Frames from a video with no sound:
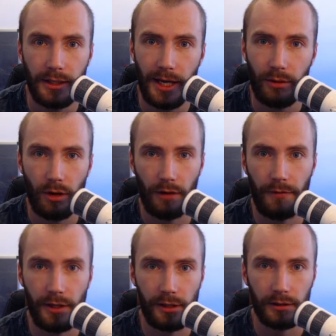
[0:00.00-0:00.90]
Now, a
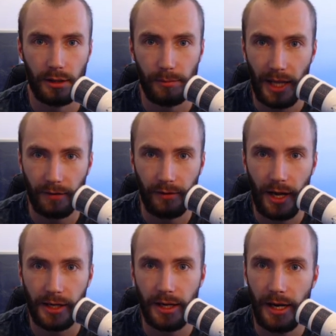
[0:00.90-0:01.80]
furled black
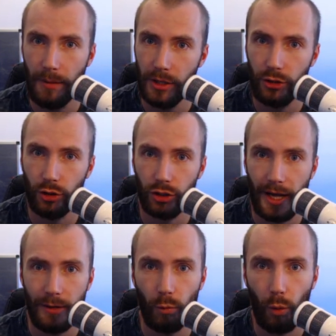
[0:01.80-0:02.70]
flag um, is just
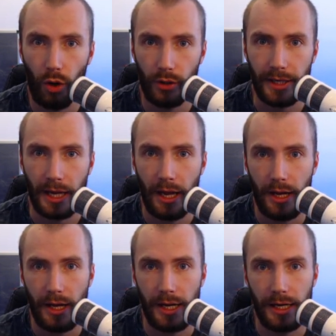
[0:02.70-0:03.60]
a
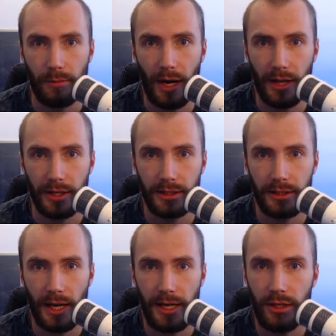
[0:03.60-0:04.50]
warning um, at this
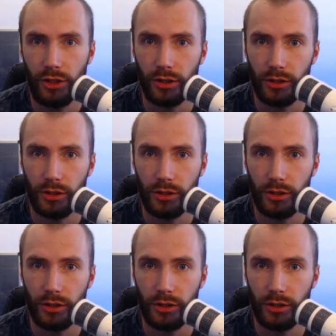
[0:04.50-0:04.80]
stage,